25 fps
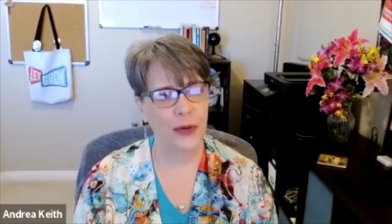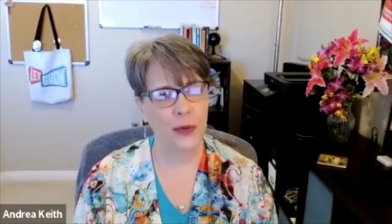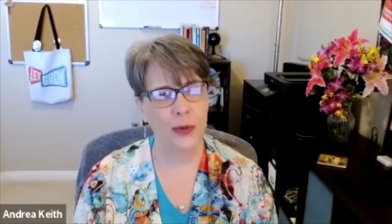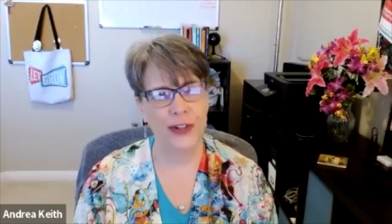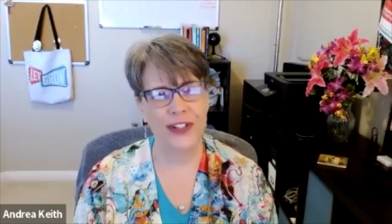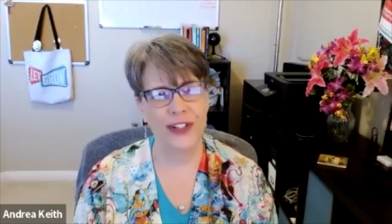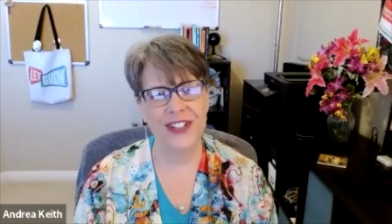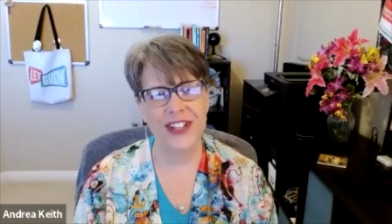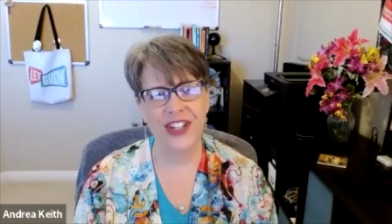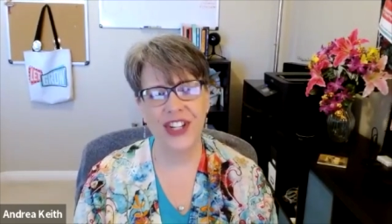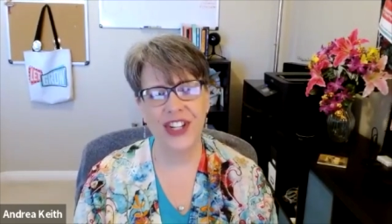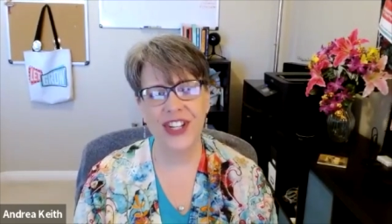We're
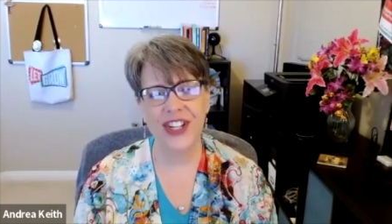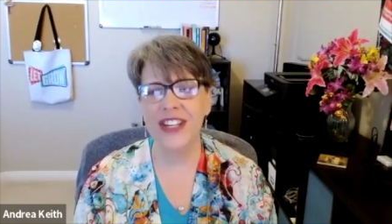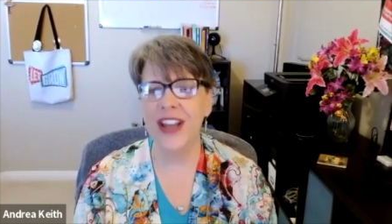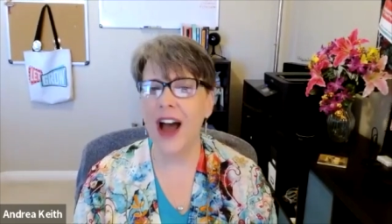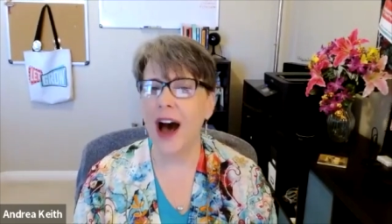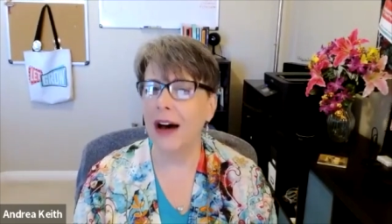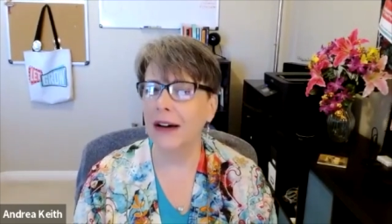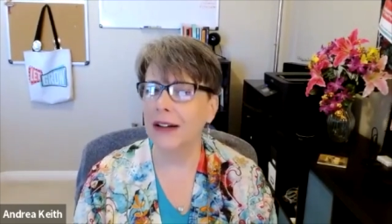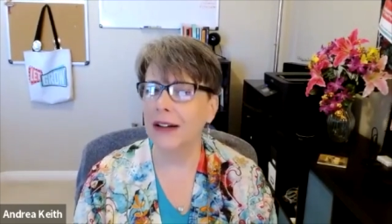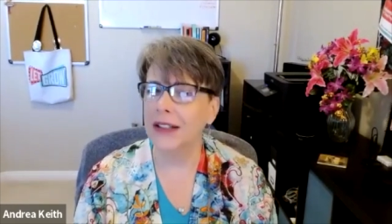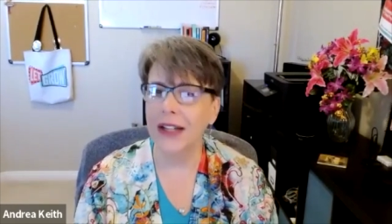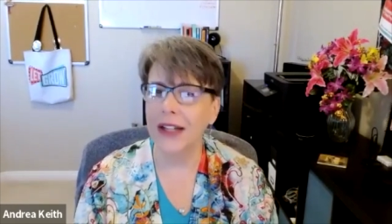such a
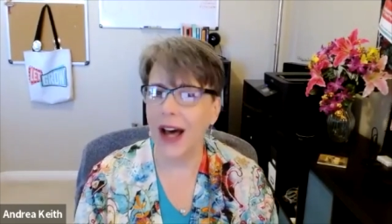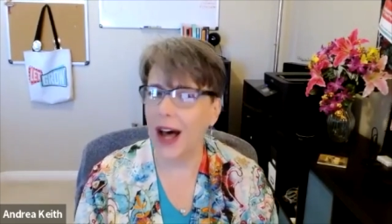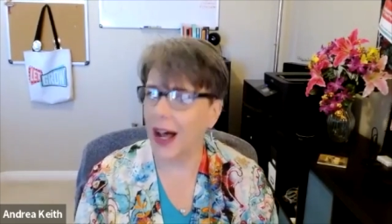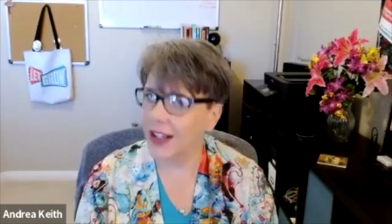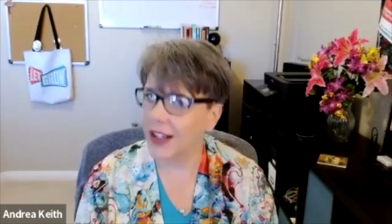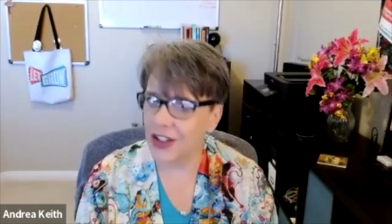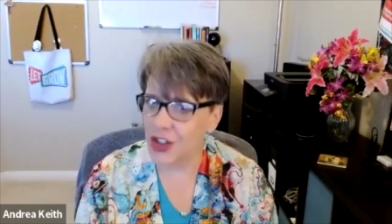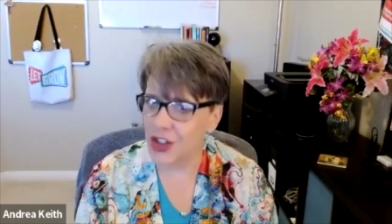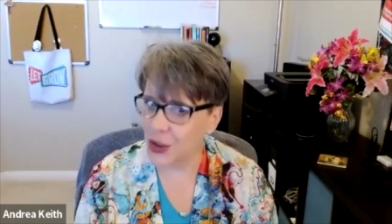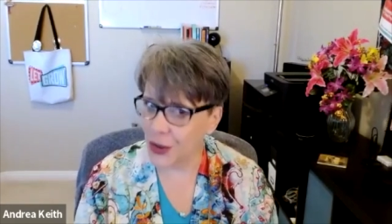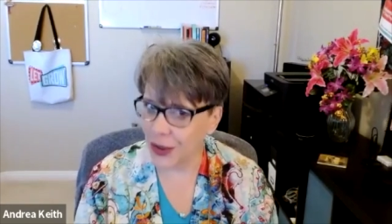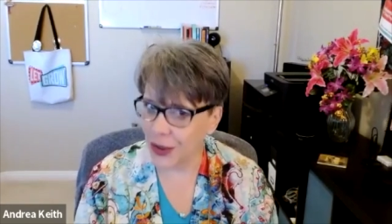young
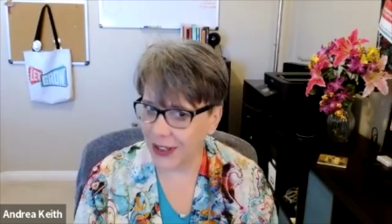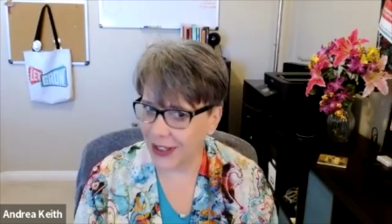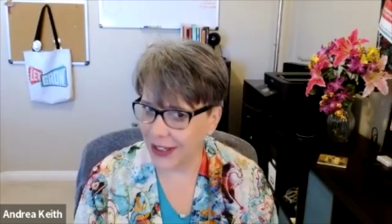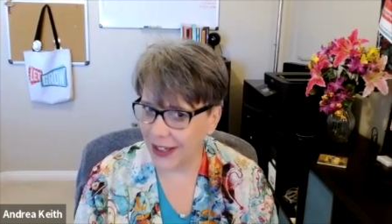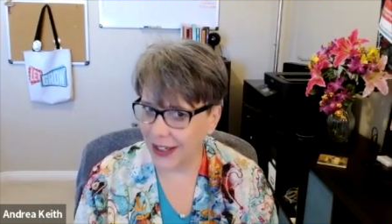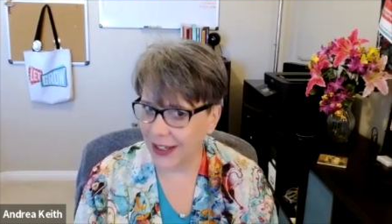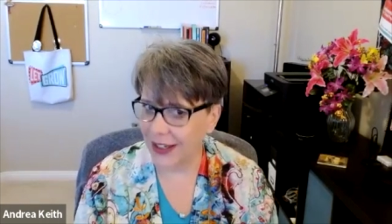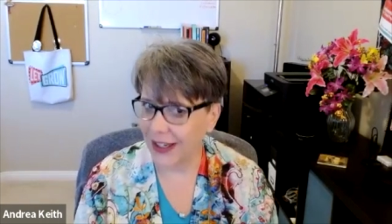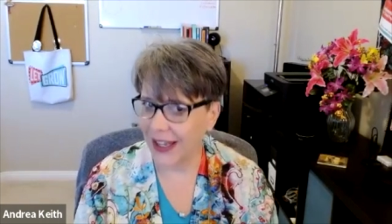country,